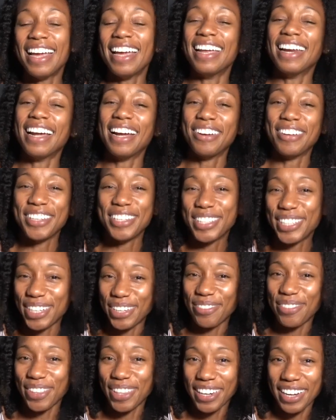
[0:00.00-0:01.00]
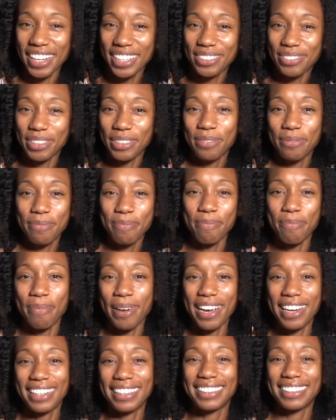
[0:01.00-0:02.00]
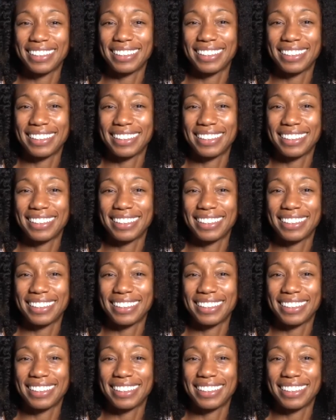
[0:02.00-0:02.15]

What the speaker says: And I will see you for the next one. Bye.